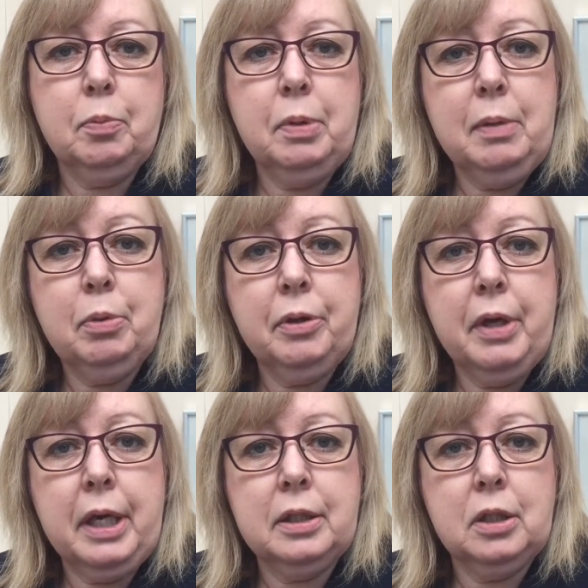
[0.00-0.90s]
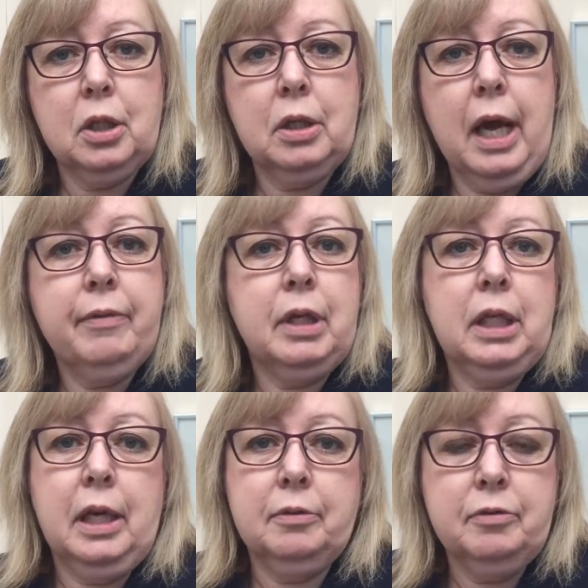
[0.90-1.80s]
people that are
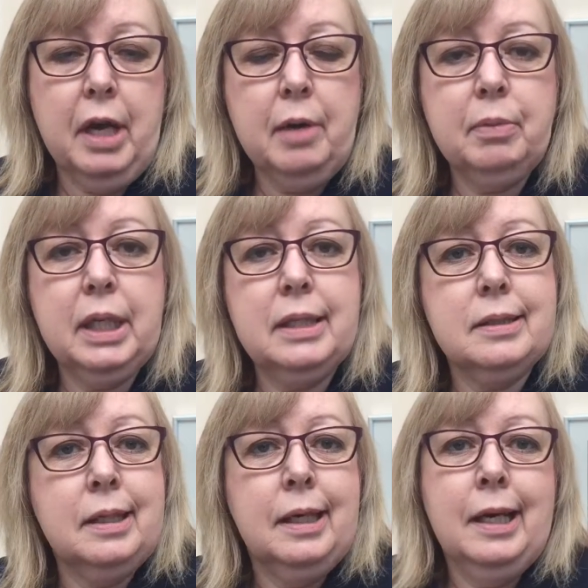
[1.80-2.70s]
having young families